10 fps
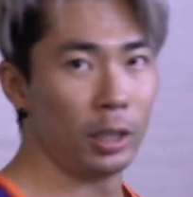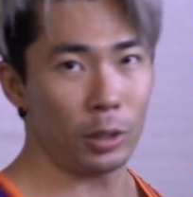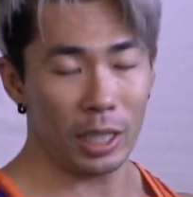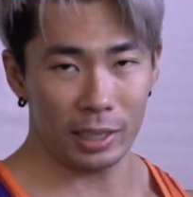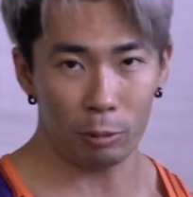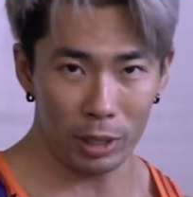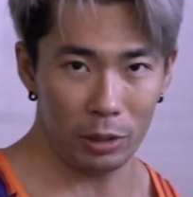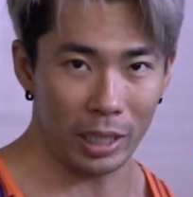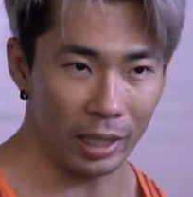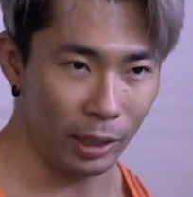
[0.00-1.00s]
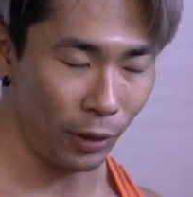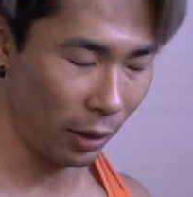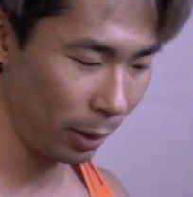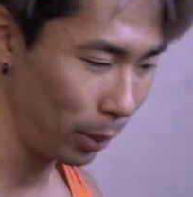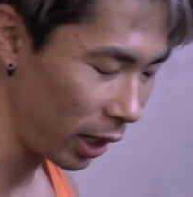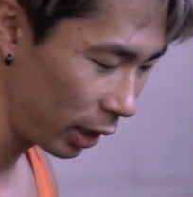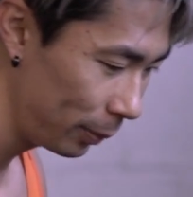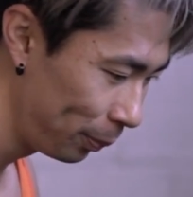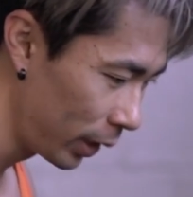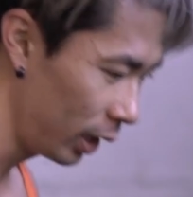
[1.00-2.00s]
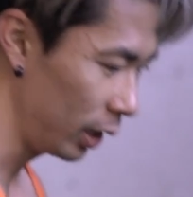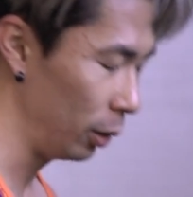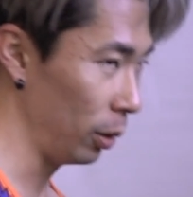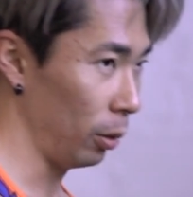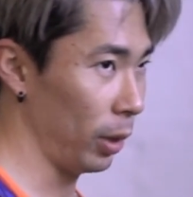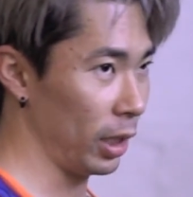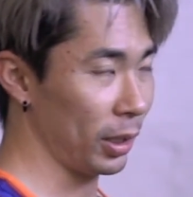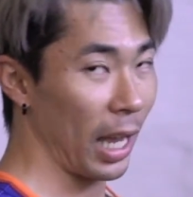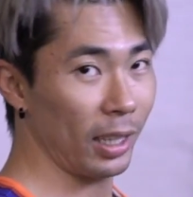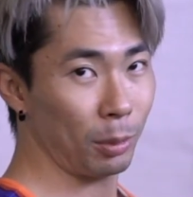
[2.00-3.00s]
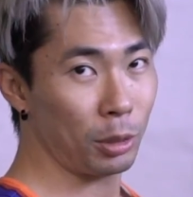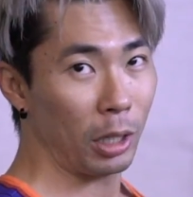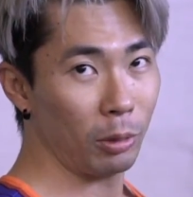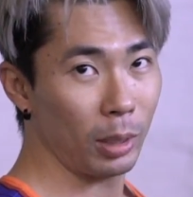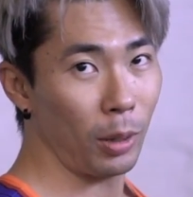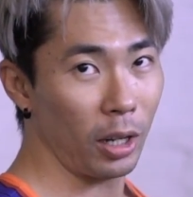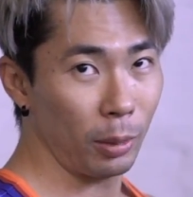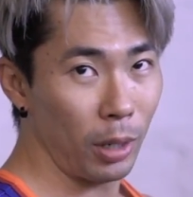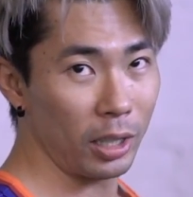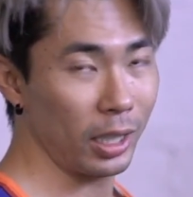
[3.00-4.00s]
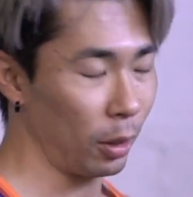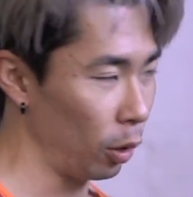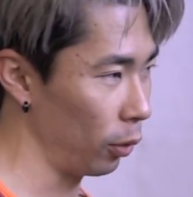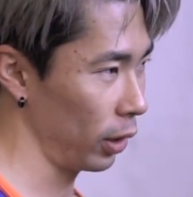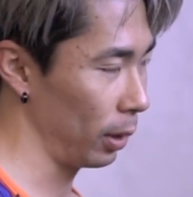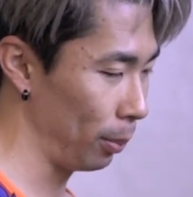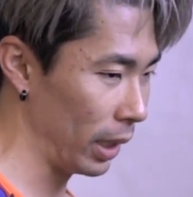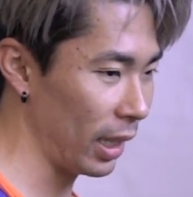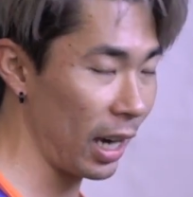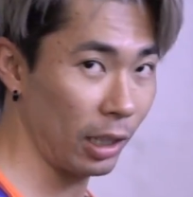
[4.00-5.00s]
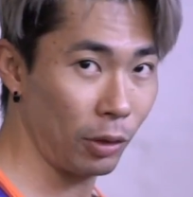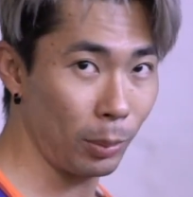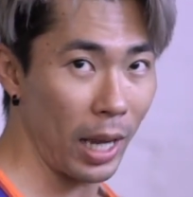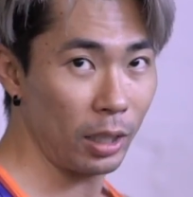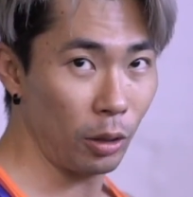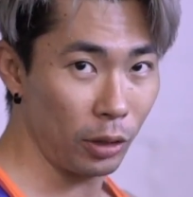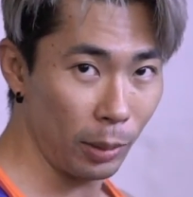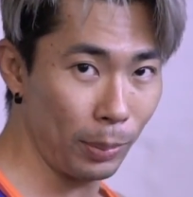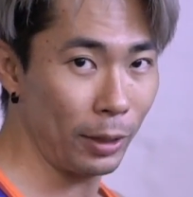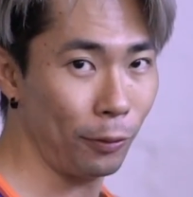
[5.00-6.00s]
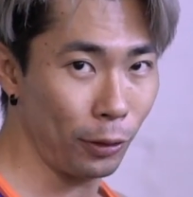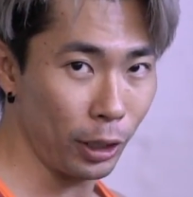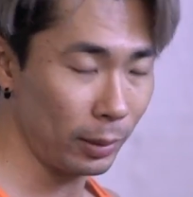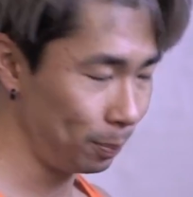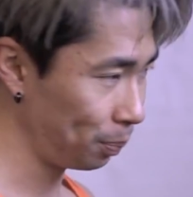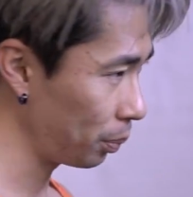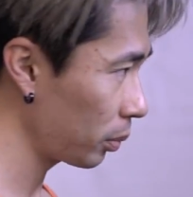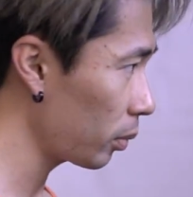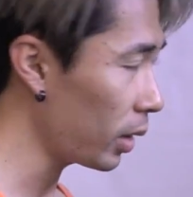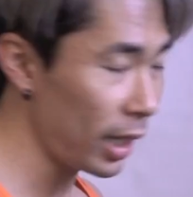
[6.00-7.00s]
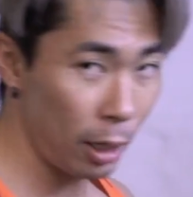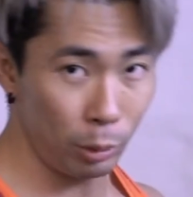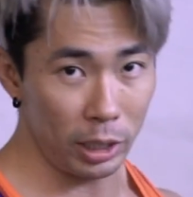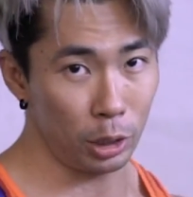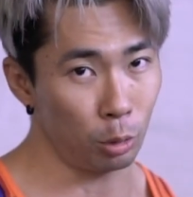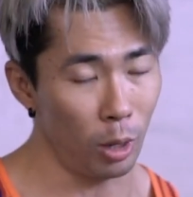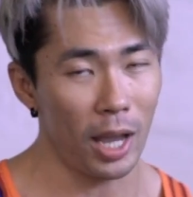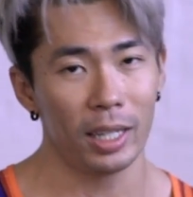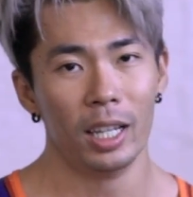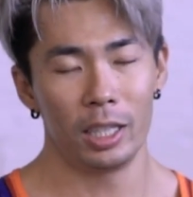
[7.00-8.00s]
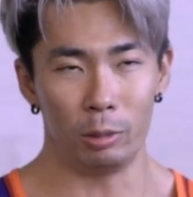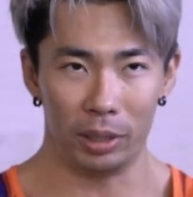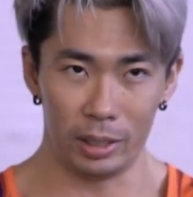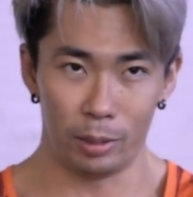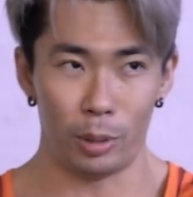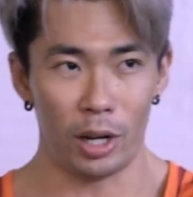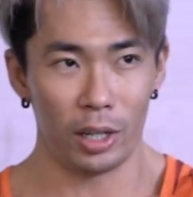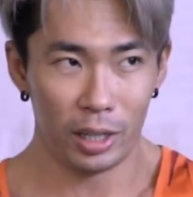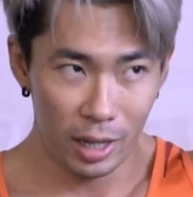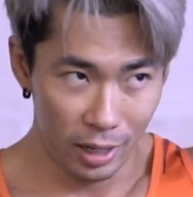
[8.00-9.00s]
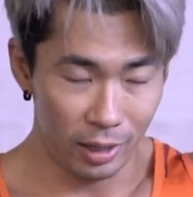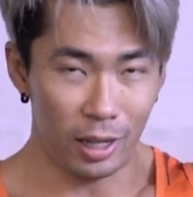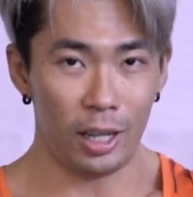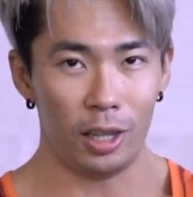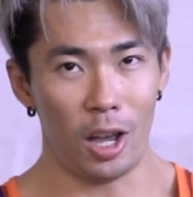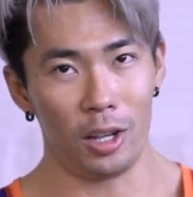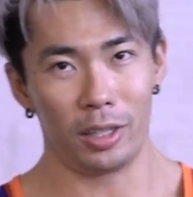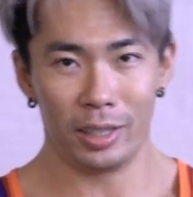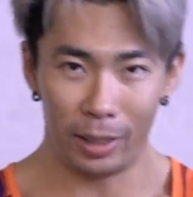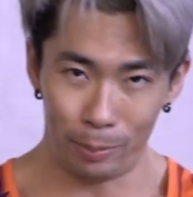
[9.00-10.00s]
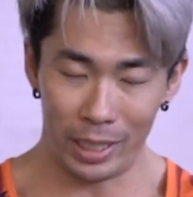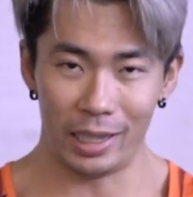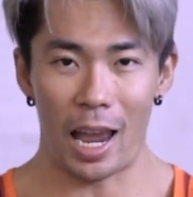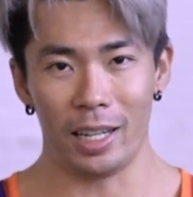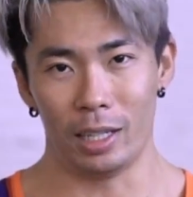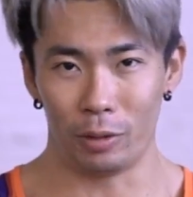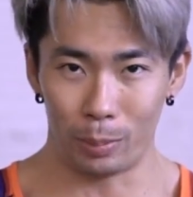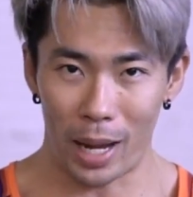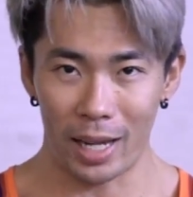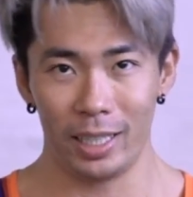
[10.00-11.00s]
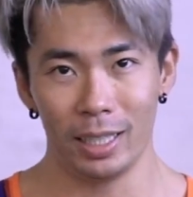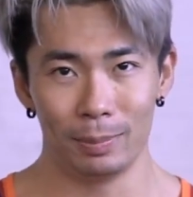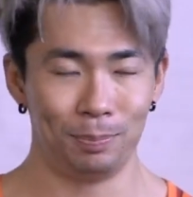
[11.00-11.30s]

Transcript: So just like when you deadlift, how the bar, when you stand up straight with the bar is like over the midline of your body, over your midfoot. And when you squat, you want the bar along the midline of your body.